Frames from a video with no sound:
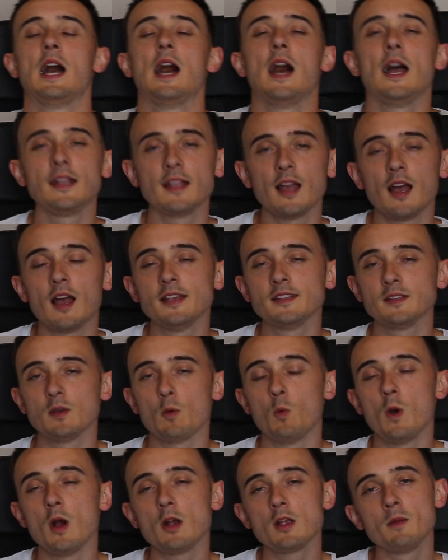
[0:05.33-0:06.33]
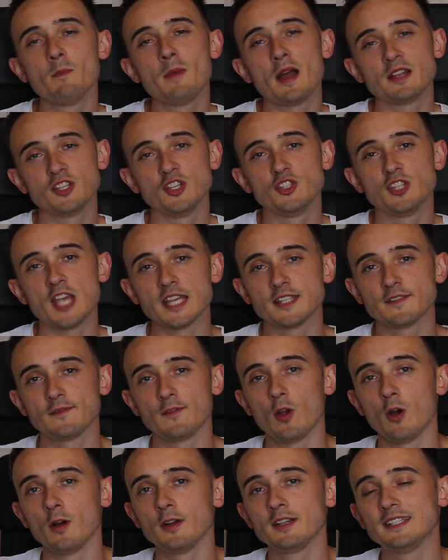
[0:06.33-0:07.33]
Hi guys, welcome back to Jack's
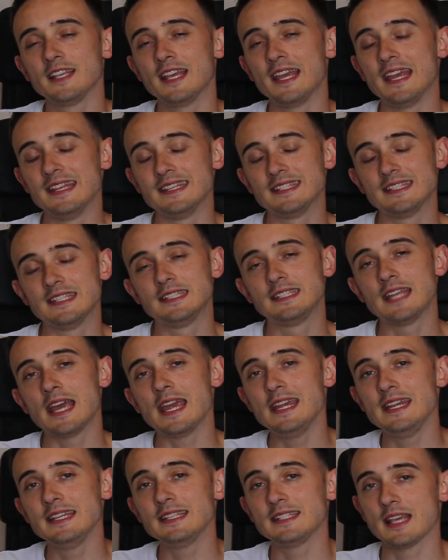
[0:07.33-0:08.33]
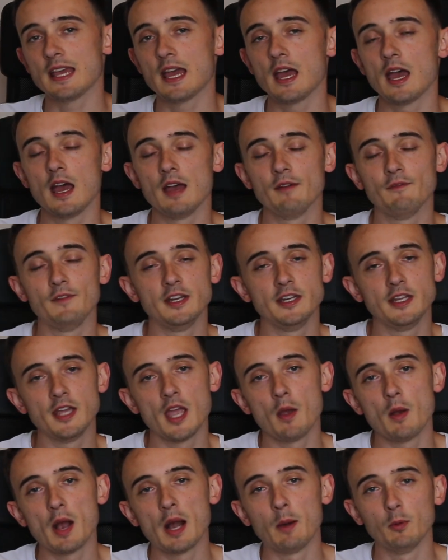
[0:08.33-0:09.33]
Vlogs. In today's
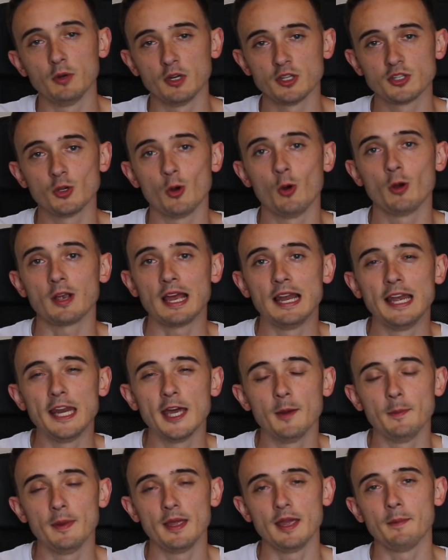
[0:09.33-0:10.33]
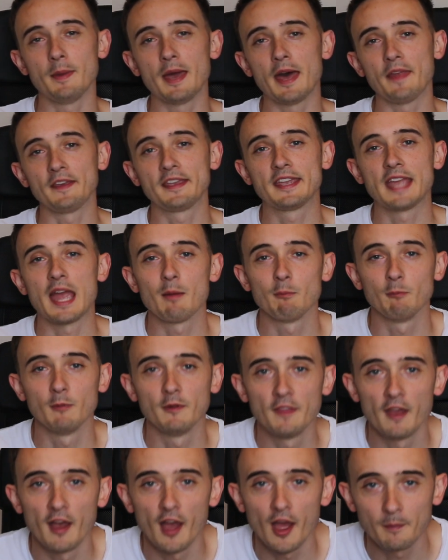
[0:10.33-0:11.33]
video I want to talk a little bit about the
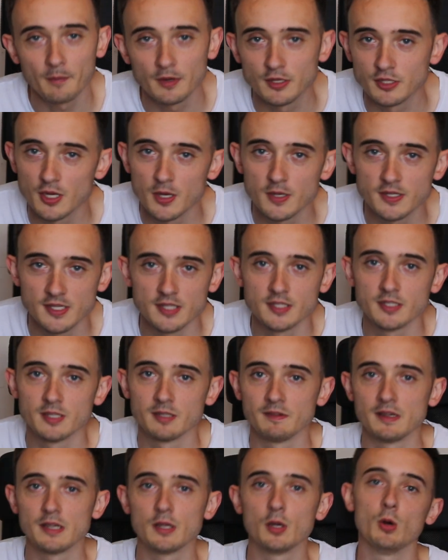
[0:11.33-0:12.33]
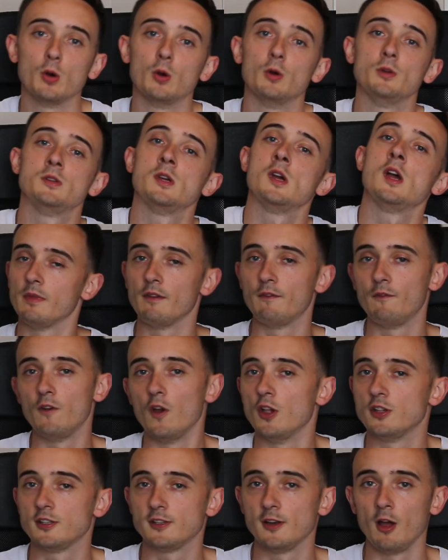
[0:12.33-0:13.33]
camera that I've been using to record the
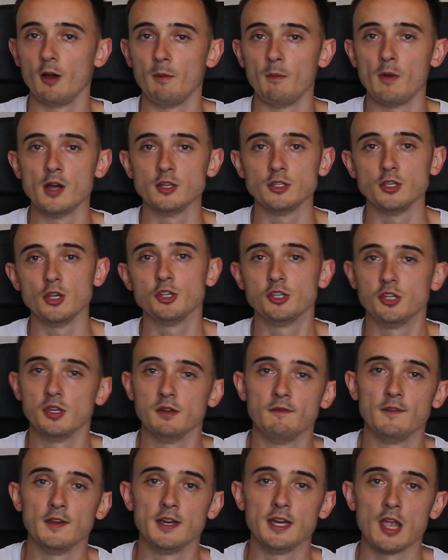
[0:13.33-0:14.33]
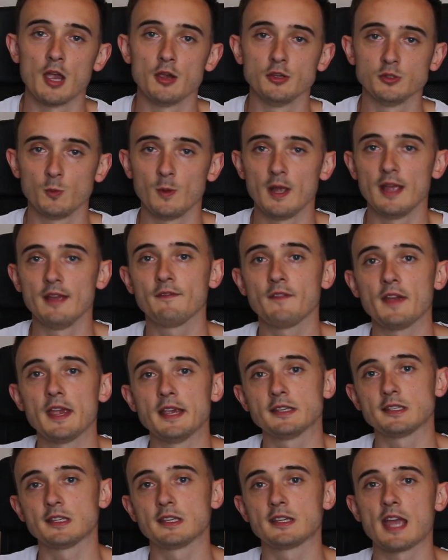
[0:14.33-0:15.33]
first lot of my YouTube videos with.
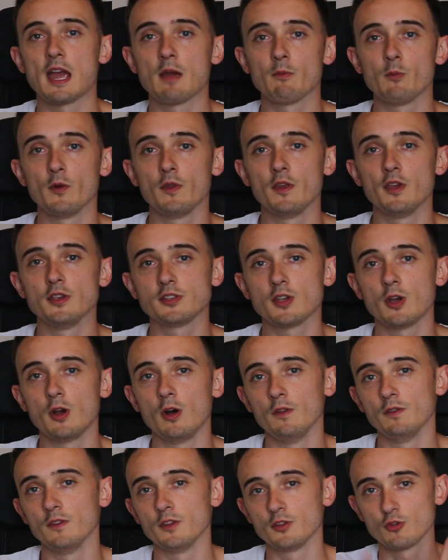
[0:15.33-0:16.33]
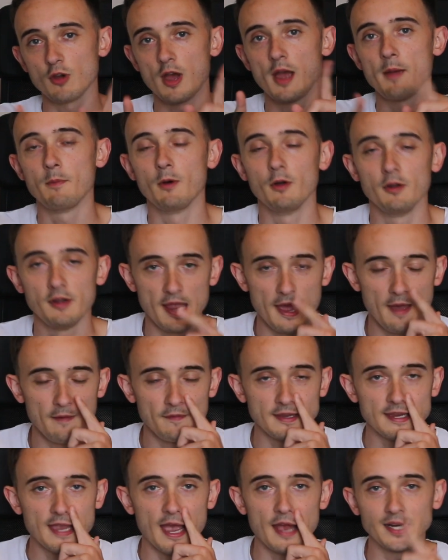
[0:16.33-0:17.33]
It's the camera that's on the tripod now,
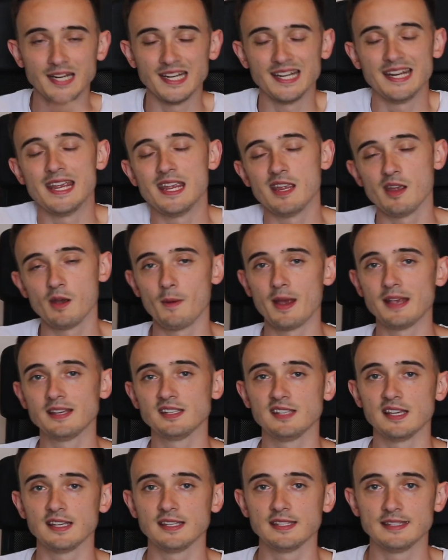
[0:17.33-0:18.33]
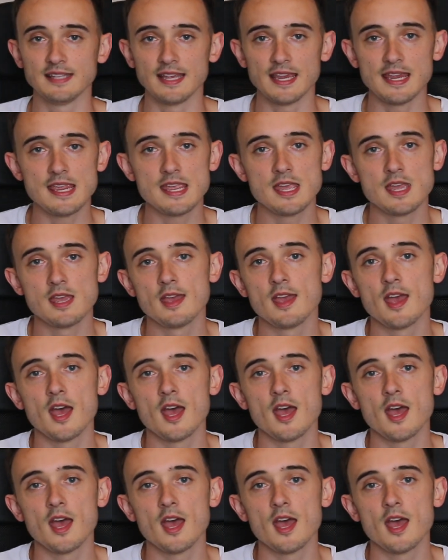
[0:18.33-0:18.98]
the Canon EOS 6D.